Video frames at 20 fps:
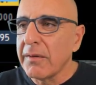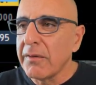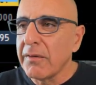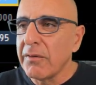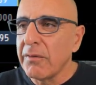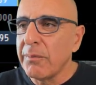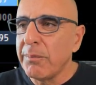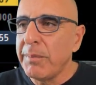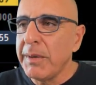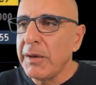
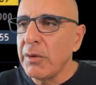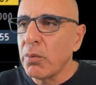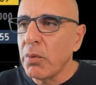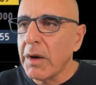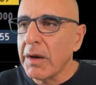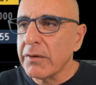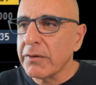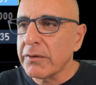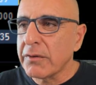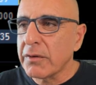been
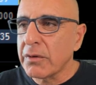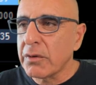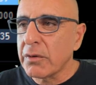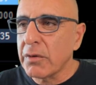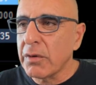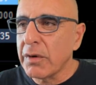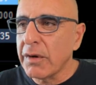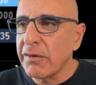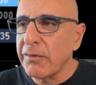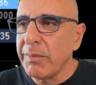worse.
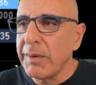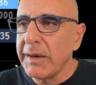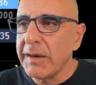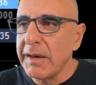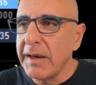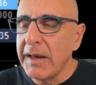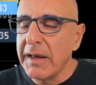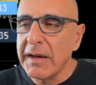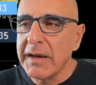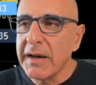Could have been
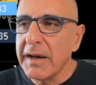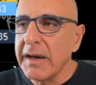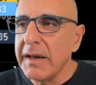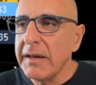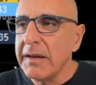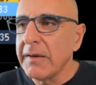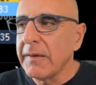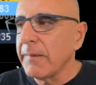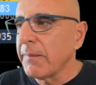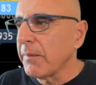in
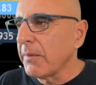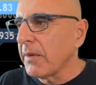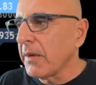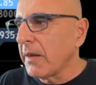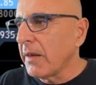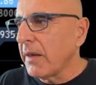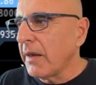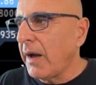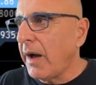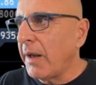green.
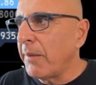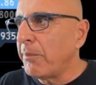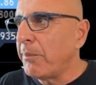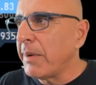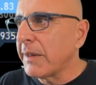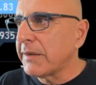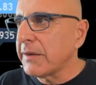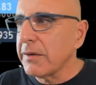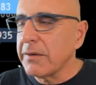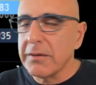I
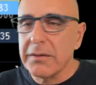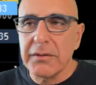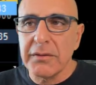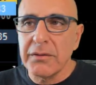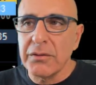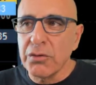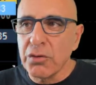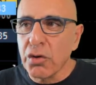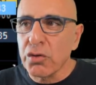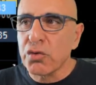better
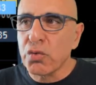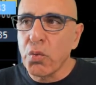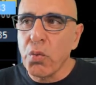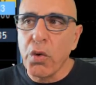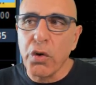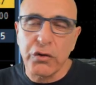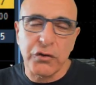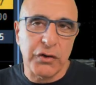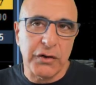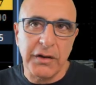not
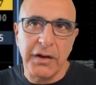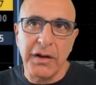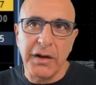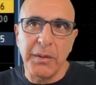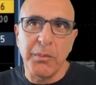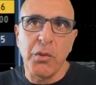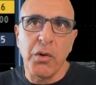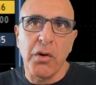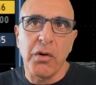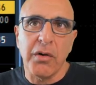watch it
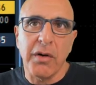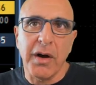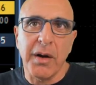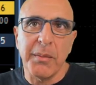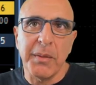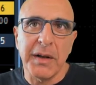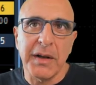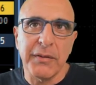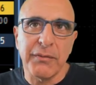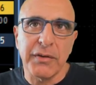anymore. I
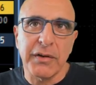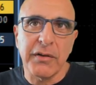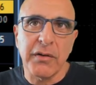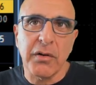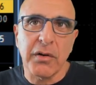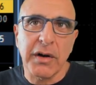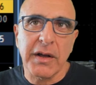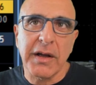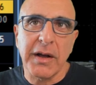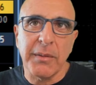mean, if it's
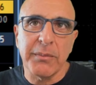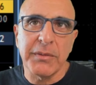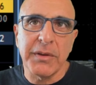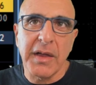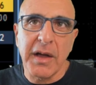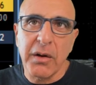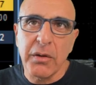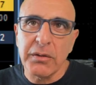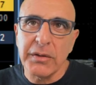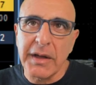going to come
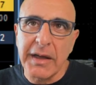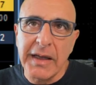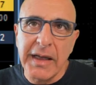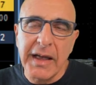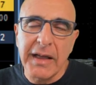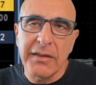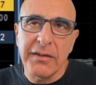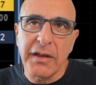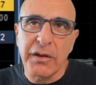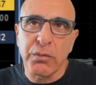down,
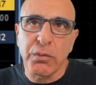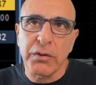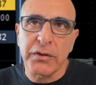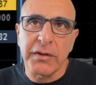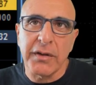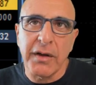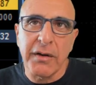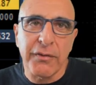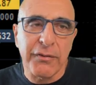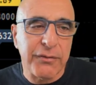again, that was
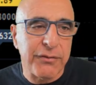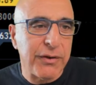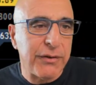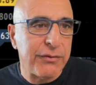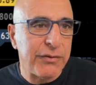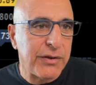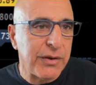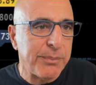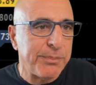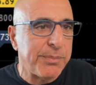the
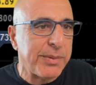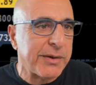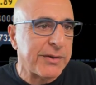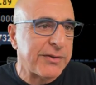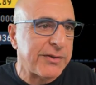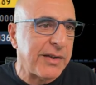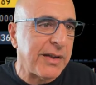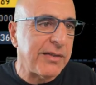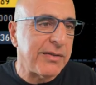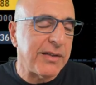
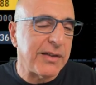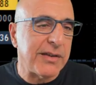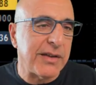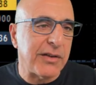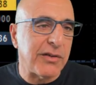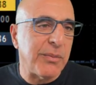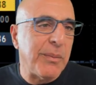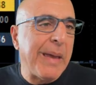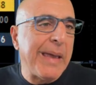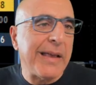50% that
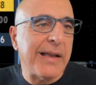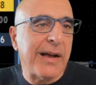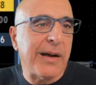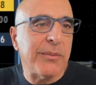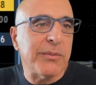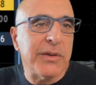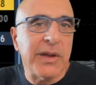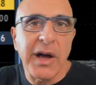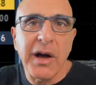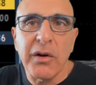it may
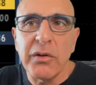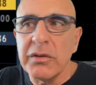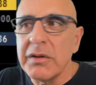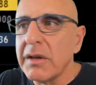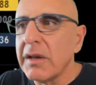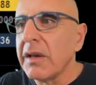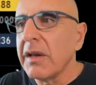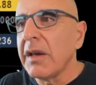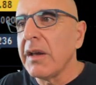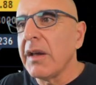come down.
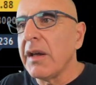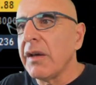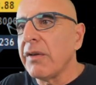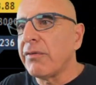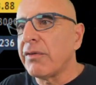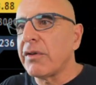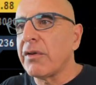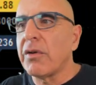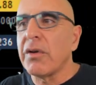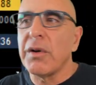If
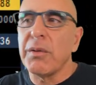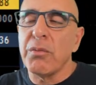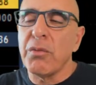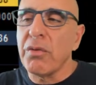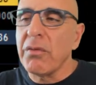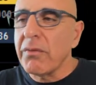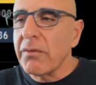it's going to